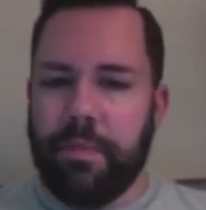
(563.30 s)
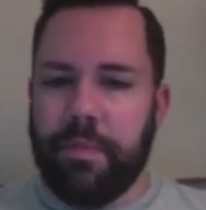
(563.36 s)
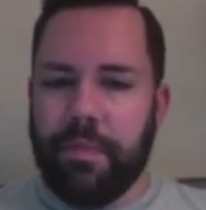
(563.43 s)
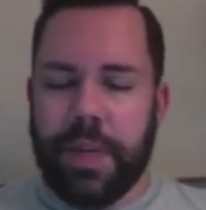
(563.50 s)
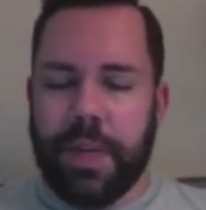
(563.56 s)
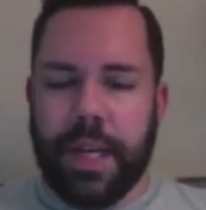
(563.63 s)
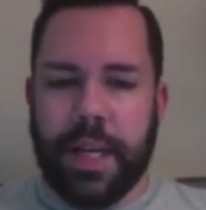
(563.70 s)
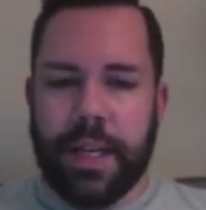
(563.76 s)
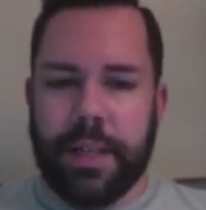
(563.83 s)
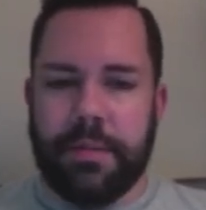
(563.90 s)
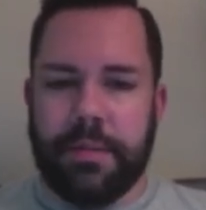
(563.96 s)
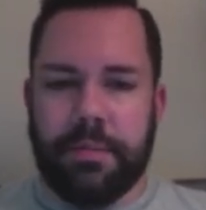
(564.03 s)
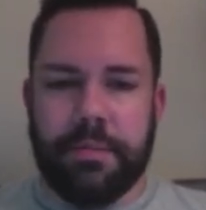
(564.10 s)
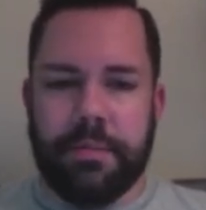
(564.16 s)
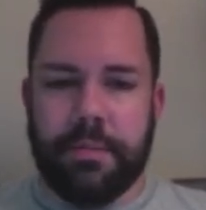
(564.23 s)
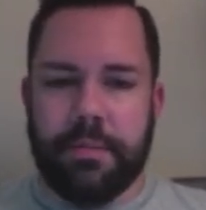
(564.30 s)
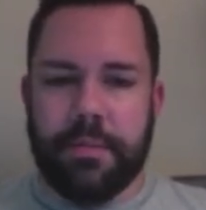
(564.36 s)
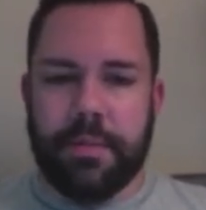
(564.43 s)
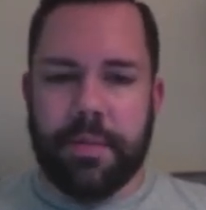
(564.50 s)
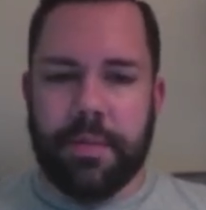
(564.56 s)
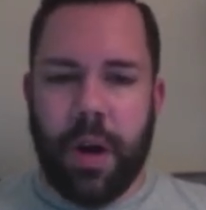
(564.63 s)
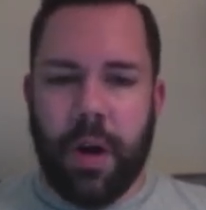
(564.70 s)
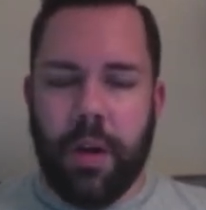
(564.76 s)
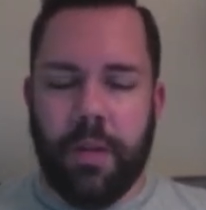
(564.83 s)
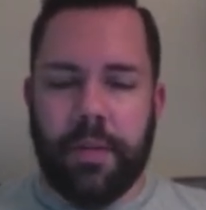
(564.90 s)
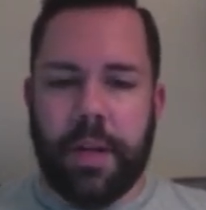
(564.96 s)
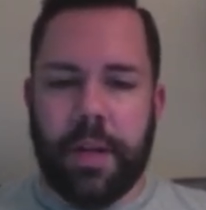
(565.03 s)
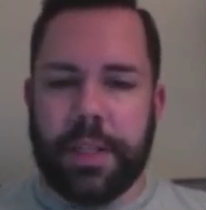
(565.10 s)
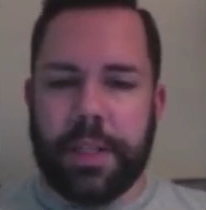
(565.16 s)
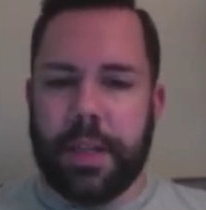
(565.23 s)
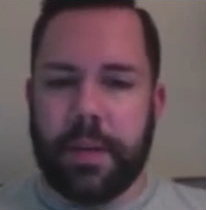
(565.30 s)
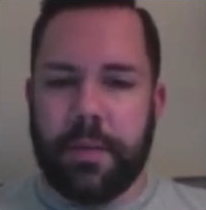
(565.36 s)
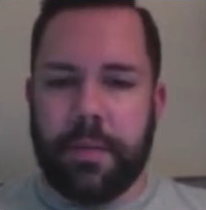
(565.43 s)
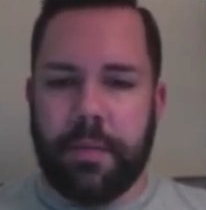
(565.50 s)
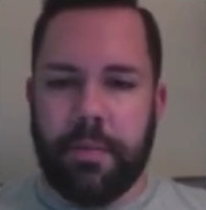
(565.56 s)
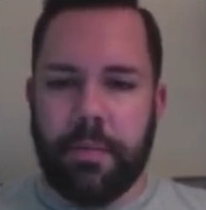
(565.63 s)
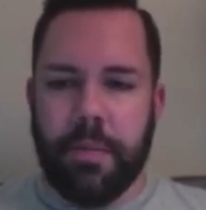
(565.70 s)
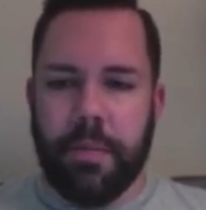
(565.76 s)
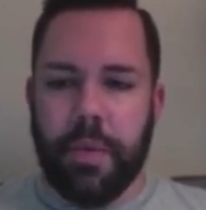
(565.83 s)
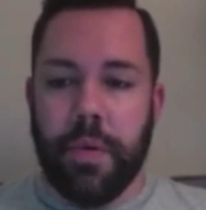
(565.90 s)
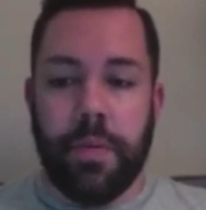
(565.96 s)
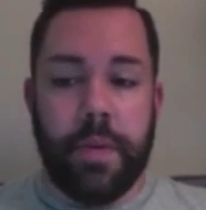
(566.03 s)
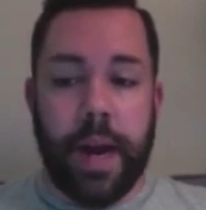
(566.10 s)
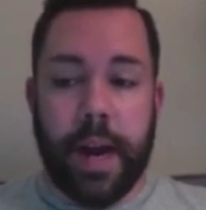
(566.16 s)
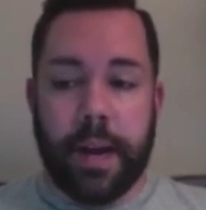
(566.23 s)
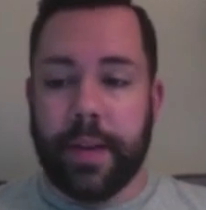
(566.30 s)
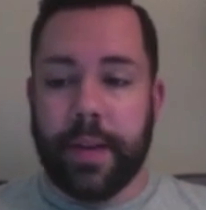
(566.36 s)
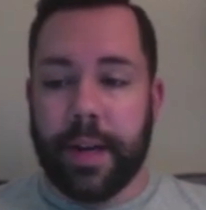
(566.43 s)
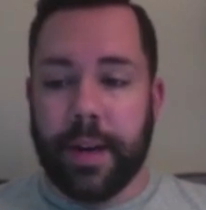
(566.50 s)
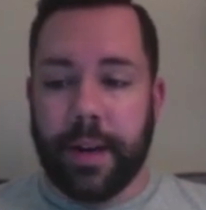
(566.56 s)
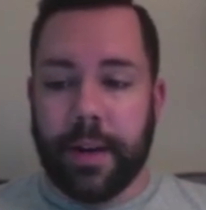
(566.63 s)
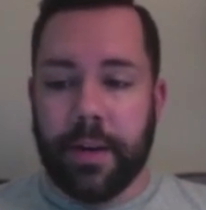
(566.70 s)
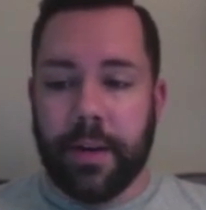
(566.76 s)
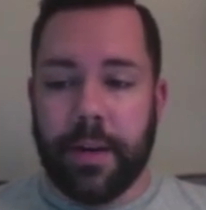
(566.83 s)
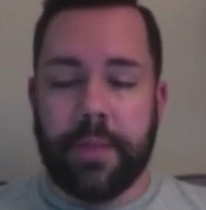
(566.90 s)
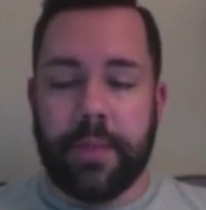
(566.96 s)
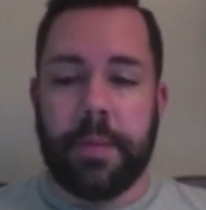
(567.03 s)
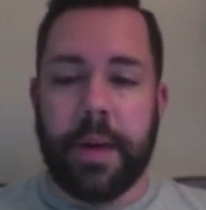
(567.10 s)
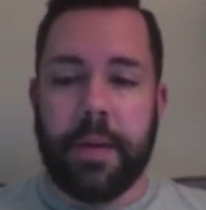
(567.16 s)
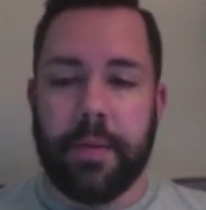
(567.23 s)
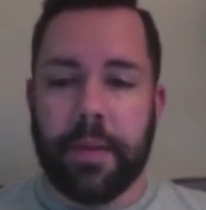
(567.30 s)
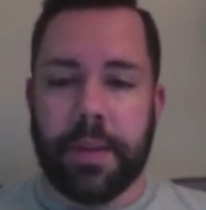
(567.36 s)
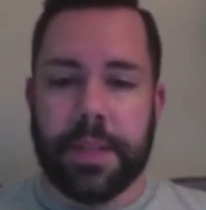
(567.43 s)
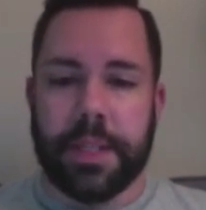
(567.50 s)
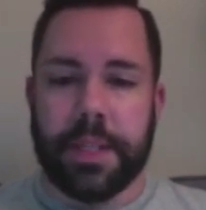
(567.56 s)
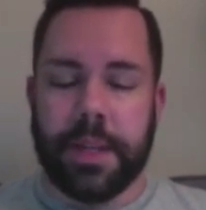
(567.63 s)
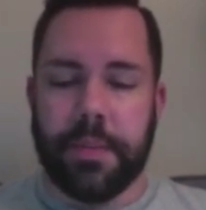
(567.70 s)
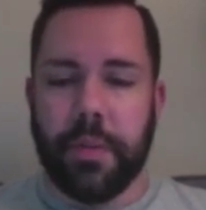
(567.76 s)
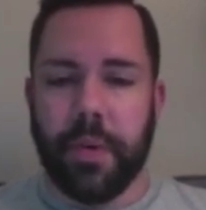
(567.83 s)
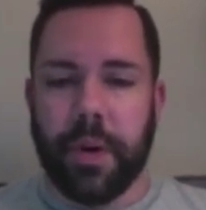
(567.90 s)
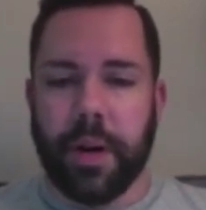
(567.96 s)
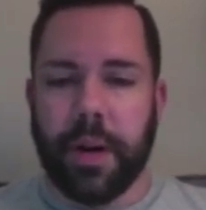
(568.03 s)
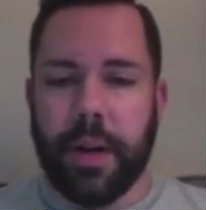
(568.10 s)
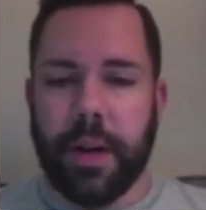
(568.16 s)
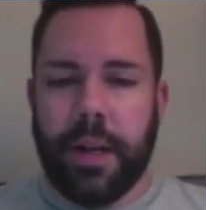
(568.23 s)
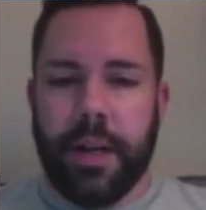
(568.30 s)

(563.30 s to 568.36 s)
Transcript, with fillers: get all of that stuff moved out of there, and I don't have to pay for this anymore.